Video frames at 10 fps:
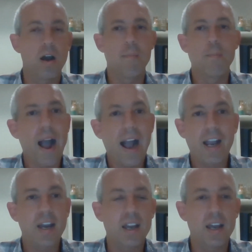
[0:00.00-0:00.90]
a
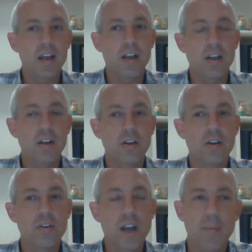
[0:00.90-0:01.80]
bracketed
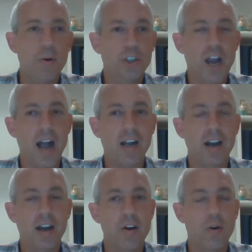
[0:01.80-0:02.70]
double
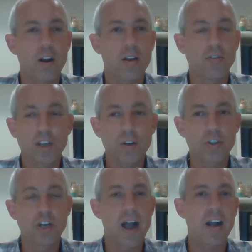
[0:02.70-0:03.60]
shotgun or a single
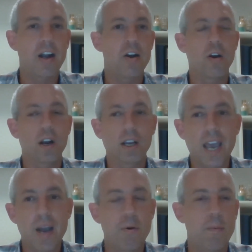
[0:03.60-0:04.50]
shotgun or a
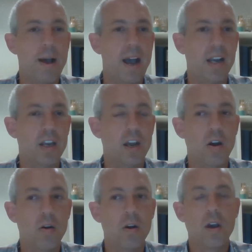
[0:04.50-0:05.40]
camelback, you
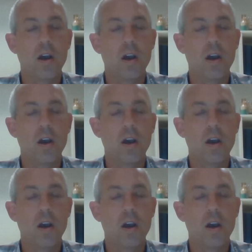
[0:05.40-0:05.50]
know.